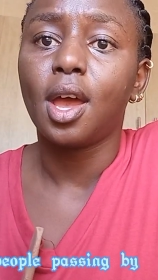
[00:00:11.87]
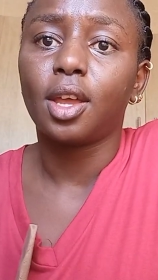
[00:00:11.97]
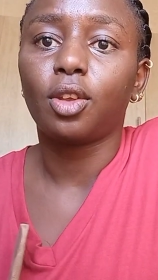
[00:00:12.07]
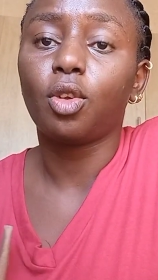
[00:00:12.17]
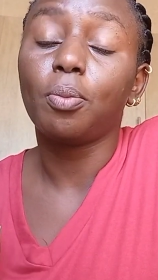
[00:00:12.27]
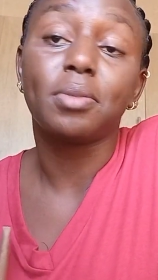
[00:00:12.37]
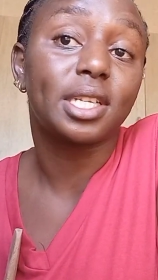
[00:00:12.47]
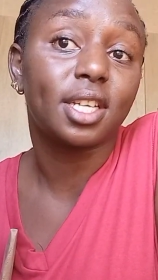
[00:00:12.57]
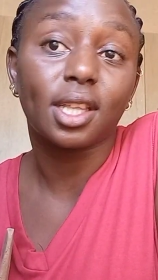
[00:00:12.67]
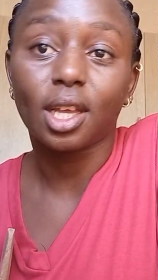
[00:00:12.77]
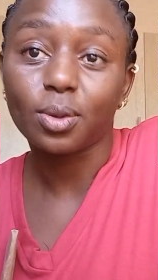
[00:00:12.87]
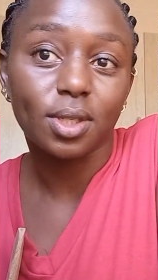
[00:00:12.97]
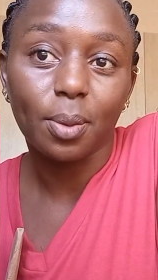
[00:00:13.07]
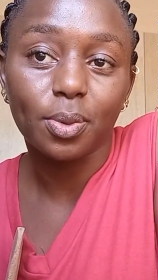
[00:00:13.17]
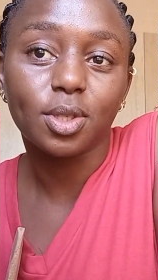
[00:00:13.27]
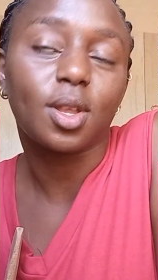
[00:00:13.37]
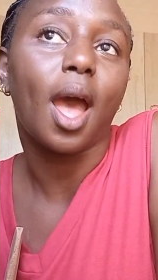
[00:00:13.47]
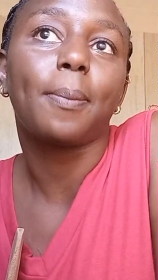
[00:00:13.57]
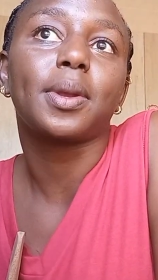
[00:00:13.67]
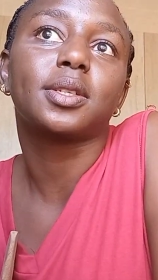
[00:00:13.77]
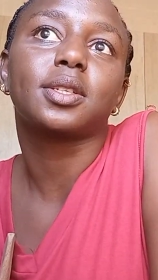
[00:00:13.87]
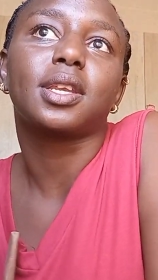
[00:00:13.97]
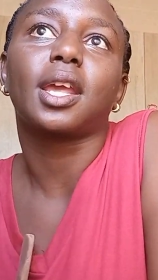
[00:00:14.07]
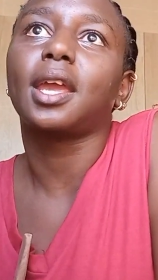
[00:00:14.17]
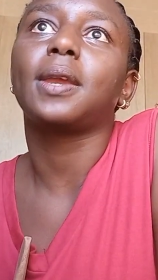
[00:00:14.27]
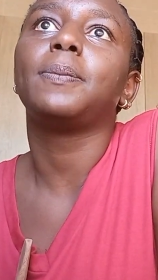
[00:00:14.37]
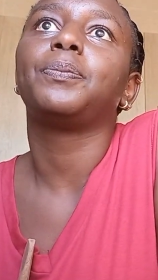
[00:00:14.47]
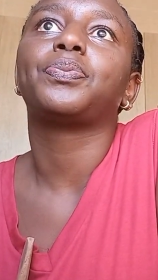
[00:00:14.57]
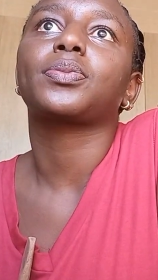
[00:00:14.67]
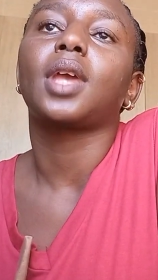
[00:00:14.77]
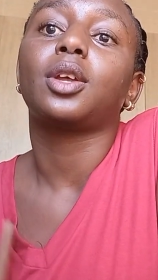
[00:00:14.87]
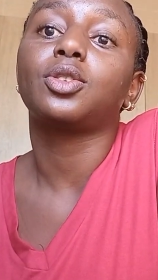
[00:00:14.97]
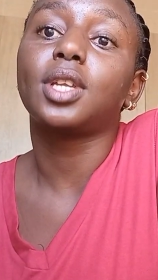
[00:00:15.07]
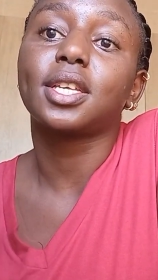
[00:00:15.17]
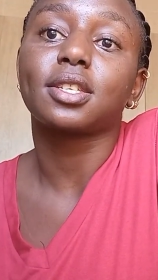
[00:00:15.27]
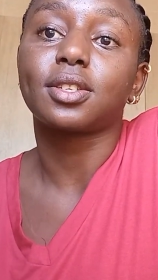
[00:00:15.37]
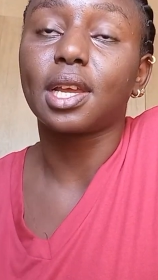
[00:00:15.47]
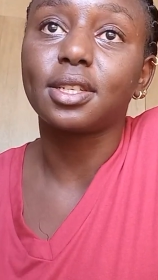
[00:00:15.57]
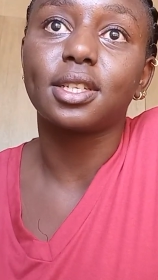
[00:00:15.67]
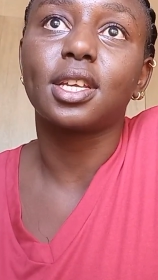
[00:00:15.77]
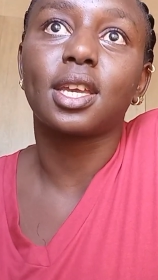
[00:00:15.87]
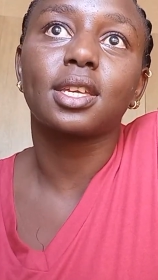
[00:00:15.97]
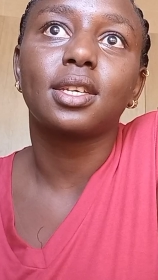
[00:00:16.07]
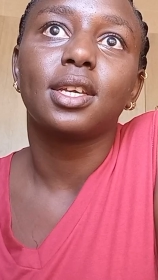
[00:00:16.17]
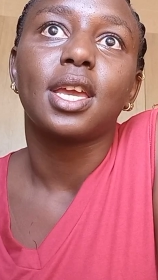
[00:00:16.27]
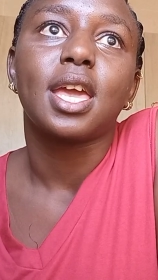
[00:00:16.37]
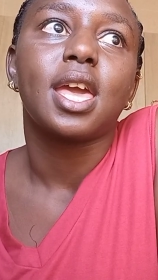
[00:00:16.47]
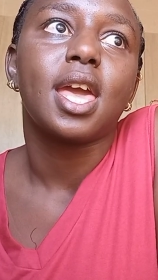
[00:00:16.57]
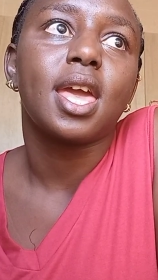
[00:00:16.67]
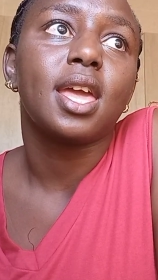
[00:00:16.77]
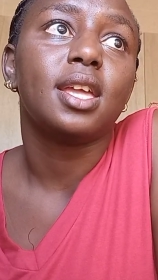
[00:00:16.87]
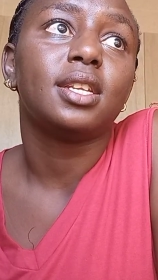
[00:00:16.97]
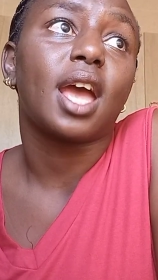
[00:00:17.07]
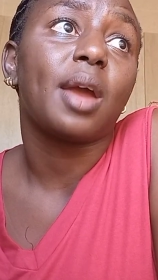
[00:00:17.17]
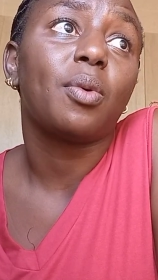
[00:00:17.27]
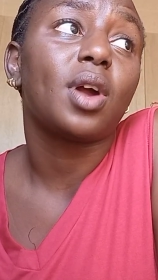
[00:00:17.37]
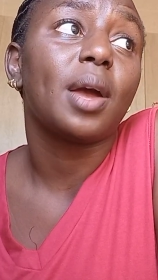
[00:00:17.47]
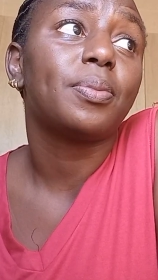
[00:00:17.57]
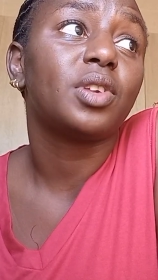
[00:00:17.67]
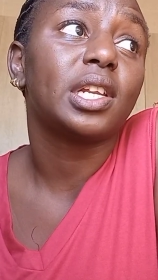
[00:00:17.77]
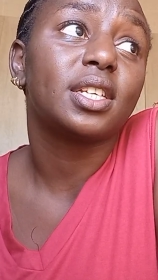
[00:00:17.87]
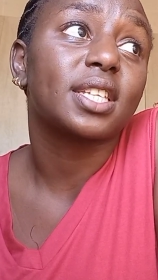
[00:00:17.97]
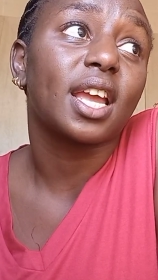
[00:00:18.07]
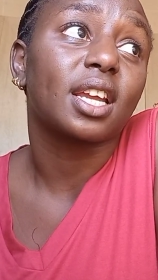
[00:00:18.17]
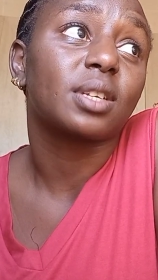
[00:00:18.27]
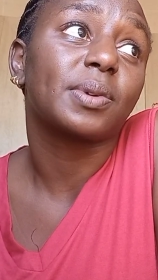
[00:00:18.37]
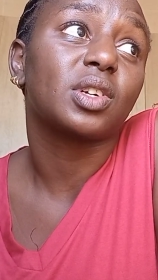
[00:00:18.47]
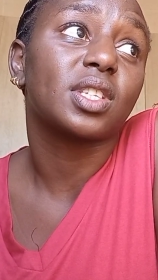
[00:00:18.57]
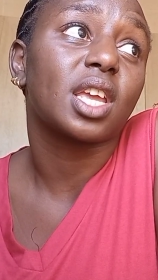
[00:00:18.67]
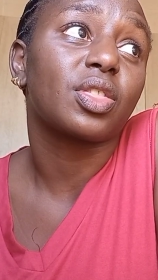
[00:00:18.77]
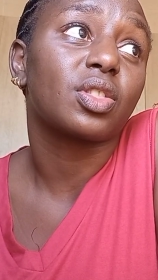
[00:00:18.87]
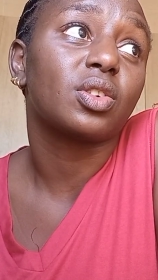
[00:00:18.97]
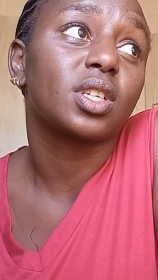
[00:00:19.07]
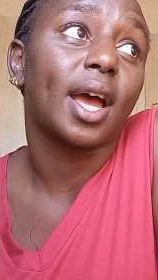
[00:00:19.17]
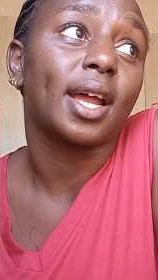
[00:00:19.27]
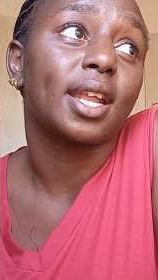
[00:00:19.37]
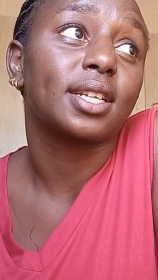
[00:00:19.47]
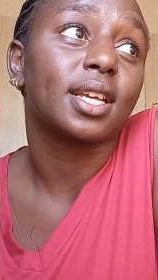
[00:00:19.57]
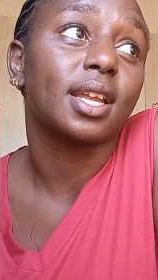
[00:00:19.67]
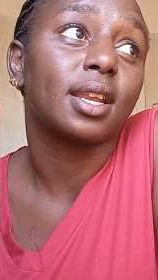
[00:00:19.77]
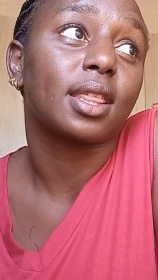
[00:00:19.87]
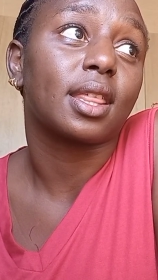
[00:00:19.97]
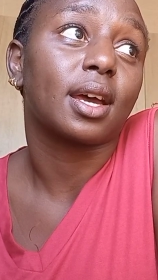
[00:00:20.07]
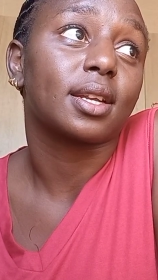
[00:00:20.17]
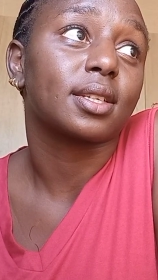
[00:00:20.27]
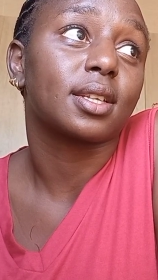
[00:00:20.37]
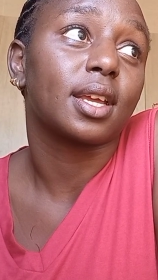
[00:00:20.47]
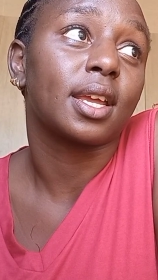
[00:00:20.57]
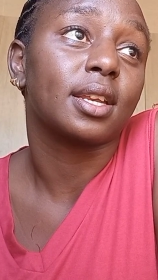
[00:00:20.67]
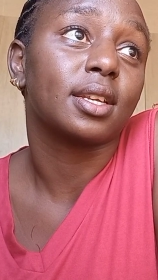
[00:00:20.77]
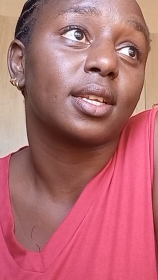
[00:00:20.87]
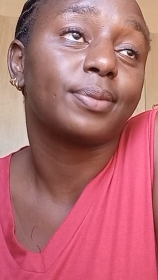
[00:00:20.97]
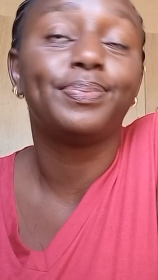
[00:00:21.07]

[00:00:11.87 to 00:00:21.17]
meeting that was supposed to happen today. Today is a Saturday, and I woke up really psyched because I thought I'd attend that and,